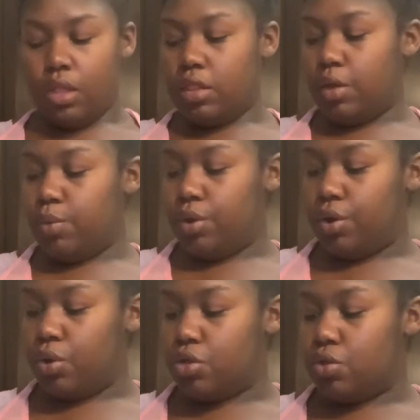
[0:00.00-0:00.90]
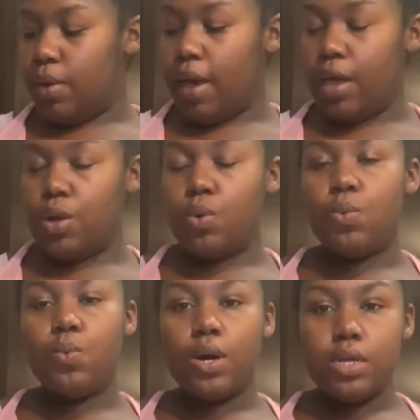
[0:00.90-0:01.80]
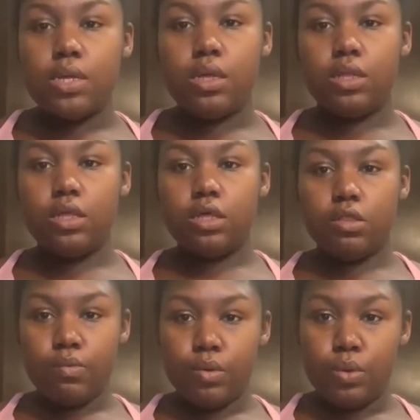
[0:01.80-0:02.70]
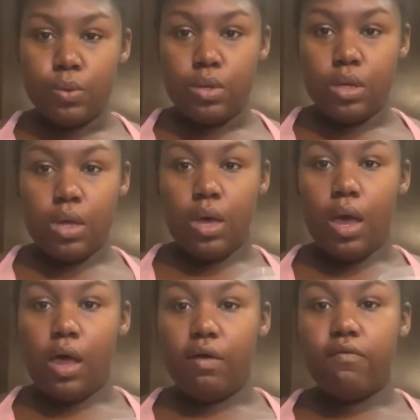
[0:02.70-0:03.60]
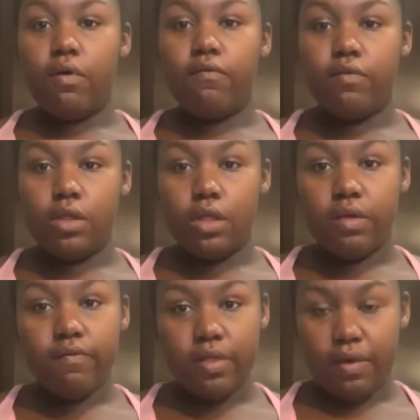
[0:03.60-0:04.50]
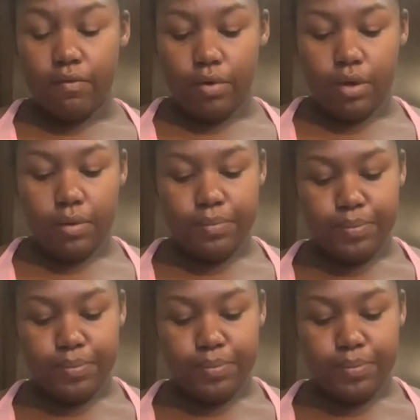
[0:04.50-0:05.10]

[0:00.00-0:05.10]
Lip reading: Then we are going to add 1 teaspoon of vanilla flavoring.